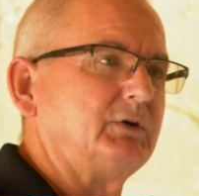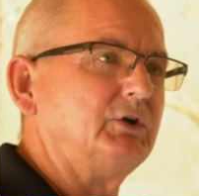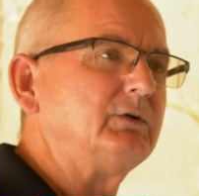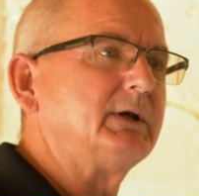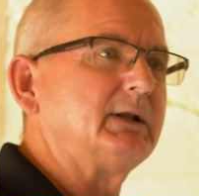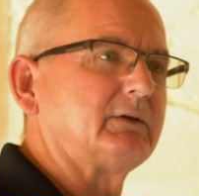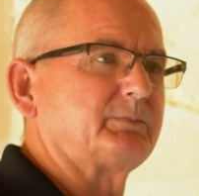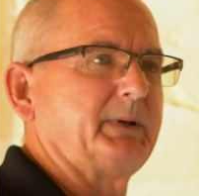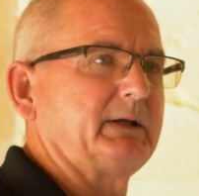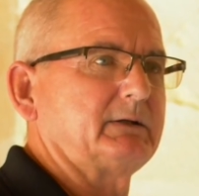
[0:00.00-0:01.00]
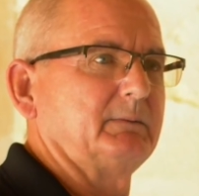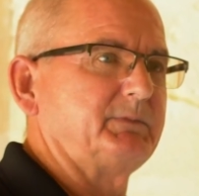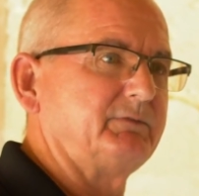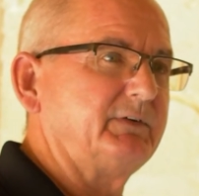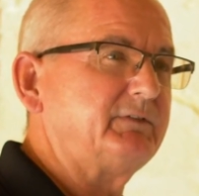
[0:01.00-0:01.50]
You can expect up
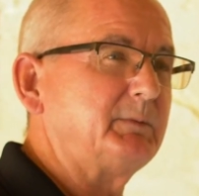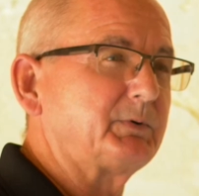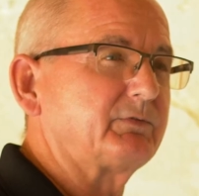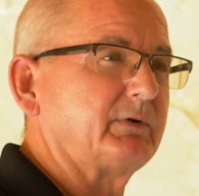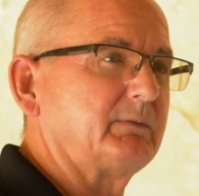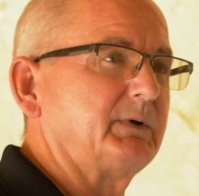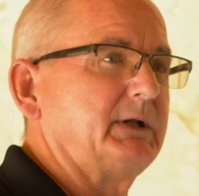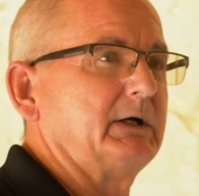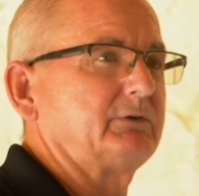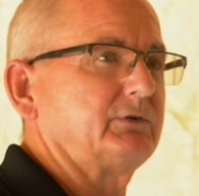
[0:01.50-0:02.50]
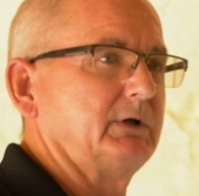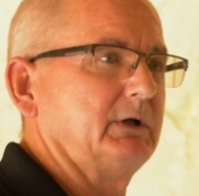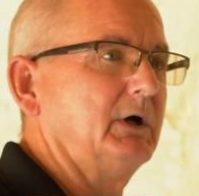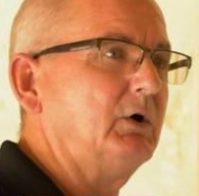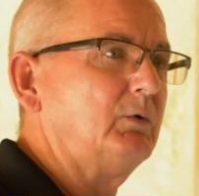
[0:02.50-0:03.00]
to 50% reduction in
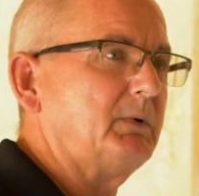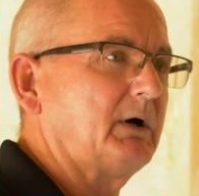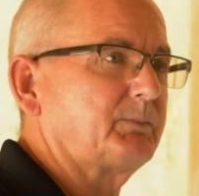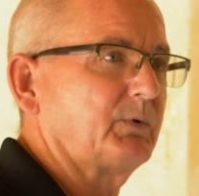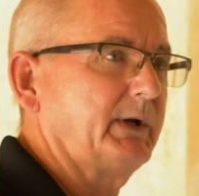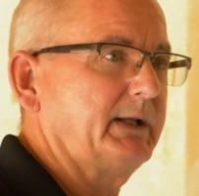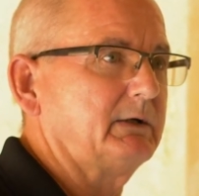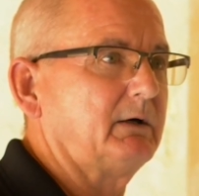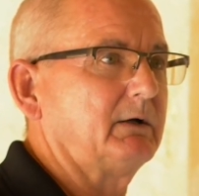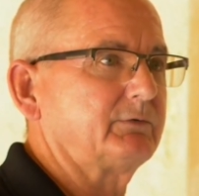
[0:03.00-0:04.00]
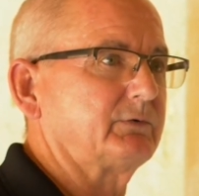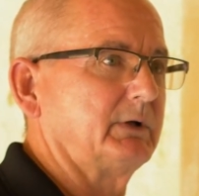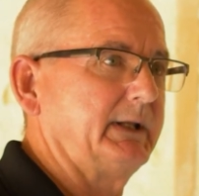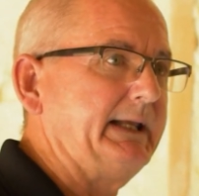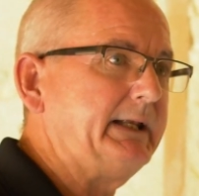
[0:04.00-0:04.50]
home operating costs
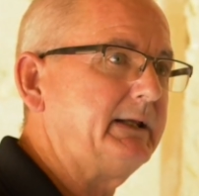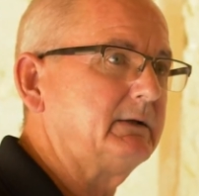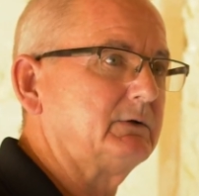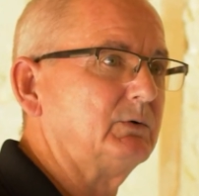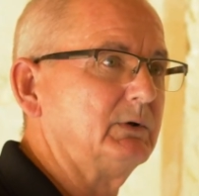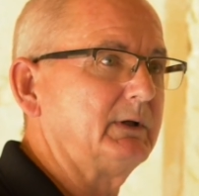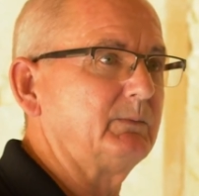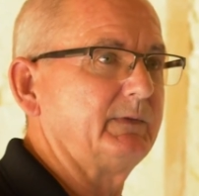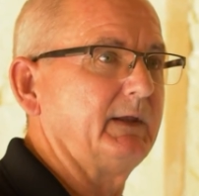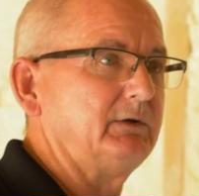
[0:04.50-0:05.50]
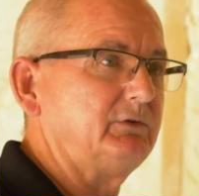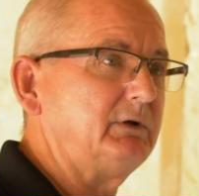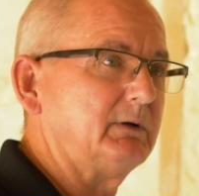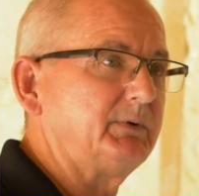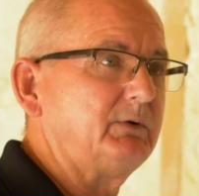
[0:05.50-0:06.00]
on heating and cooling with a
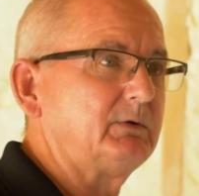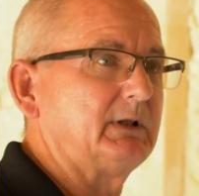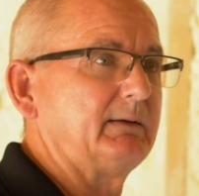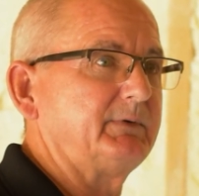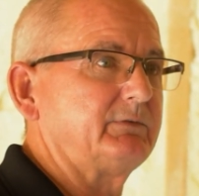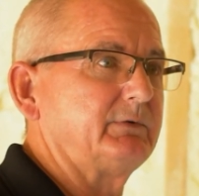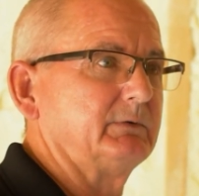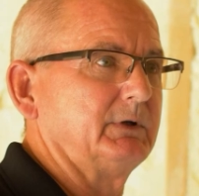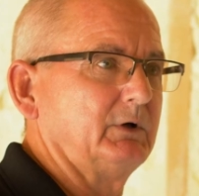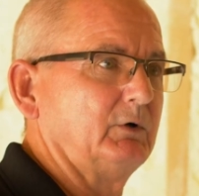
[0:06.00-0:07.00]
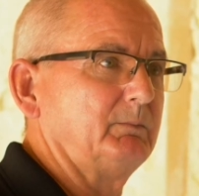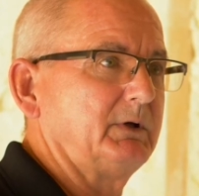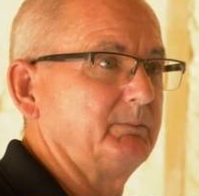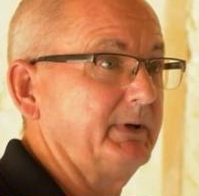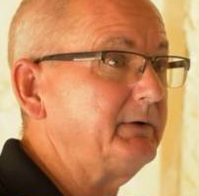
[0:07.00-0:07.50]
GW climate-sealed home
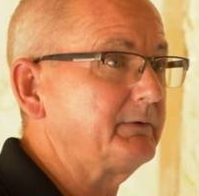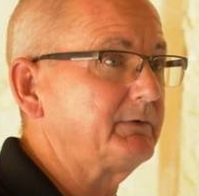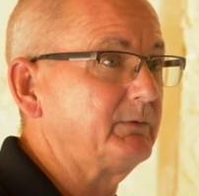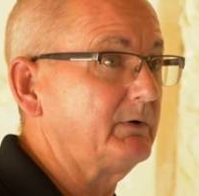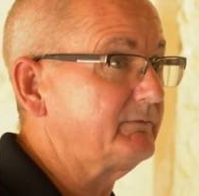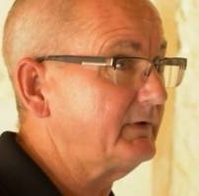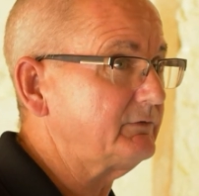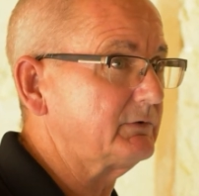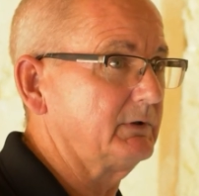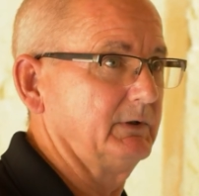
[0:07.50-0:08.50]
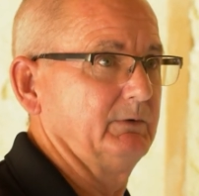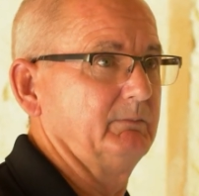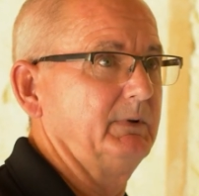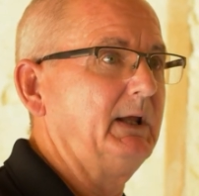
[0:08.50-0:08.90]
compared to a conventional home.